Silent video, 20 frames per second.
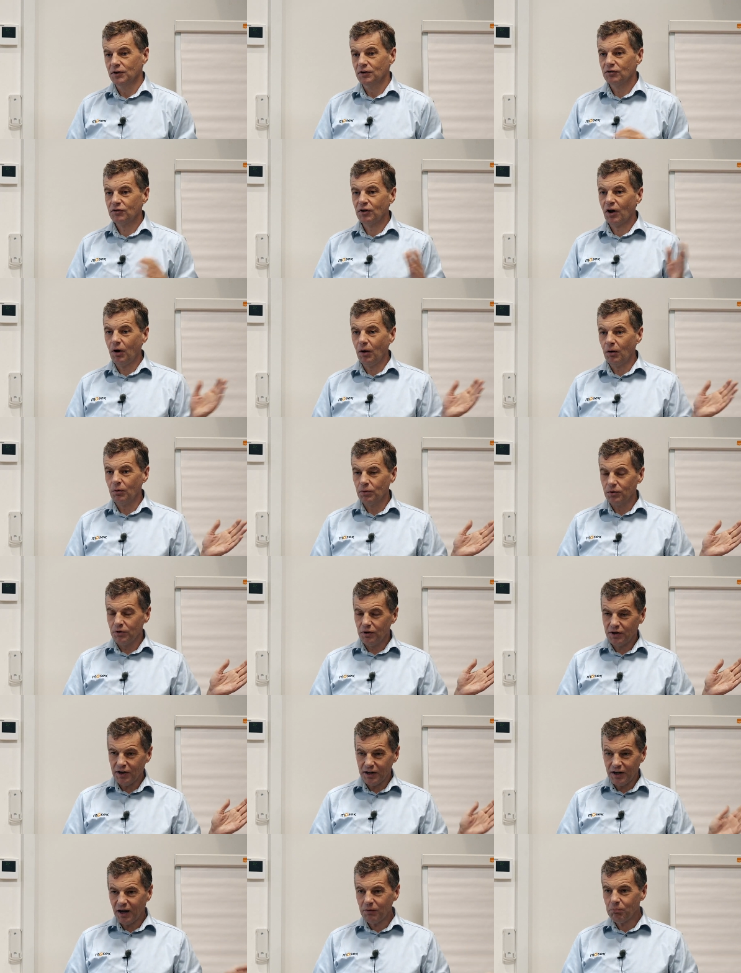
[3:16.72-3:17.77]
So you
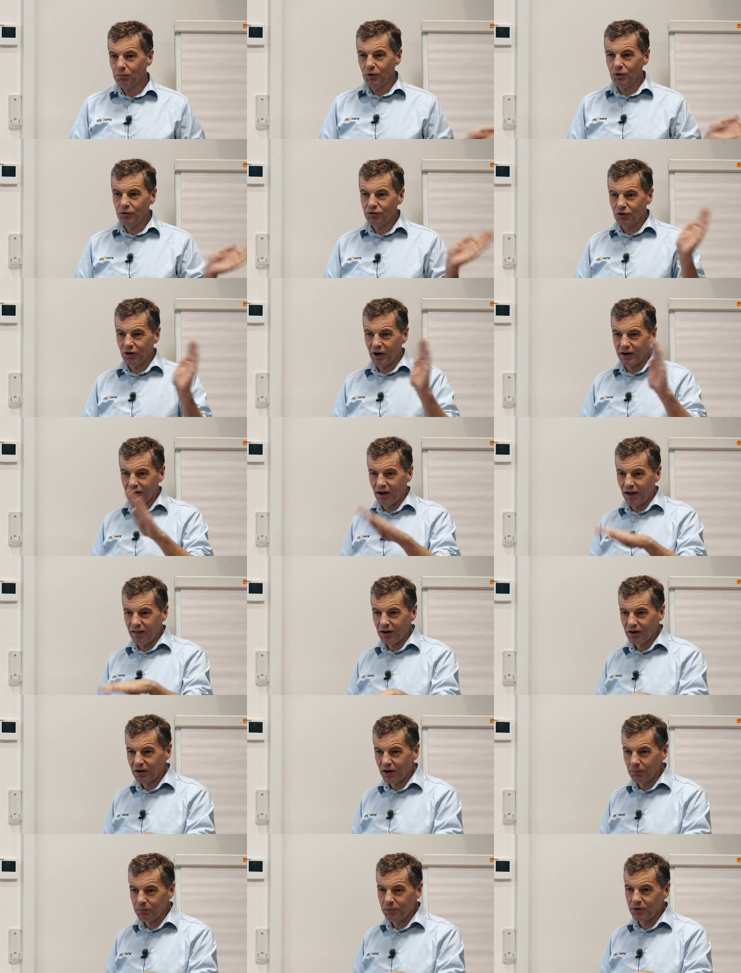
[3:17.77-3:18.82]
cannot move to another
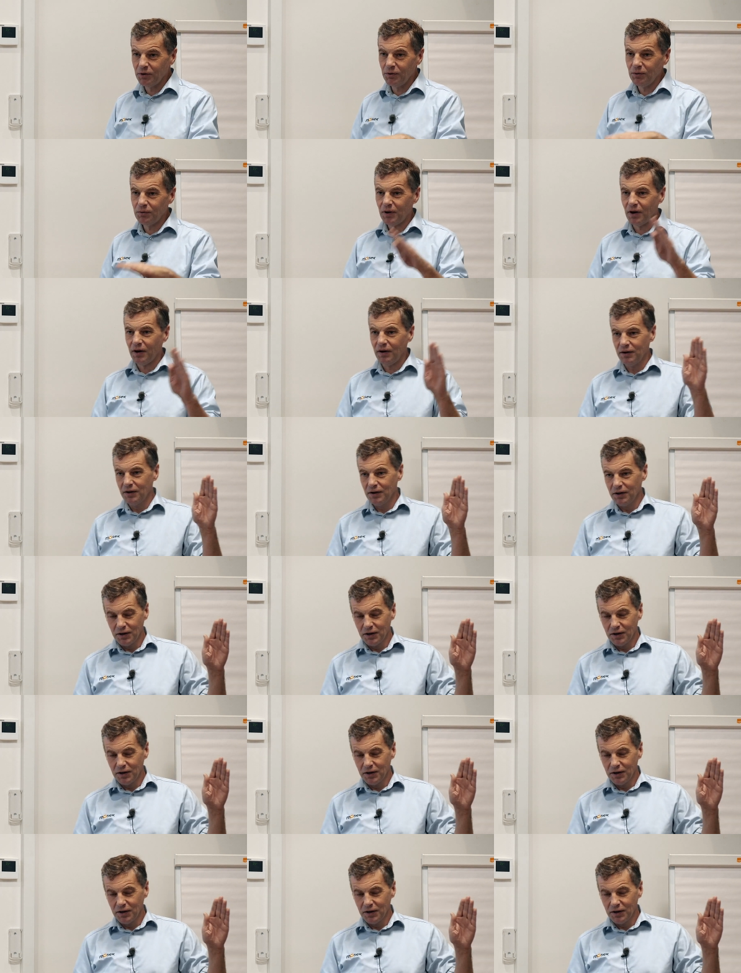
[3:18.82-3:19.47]
computer.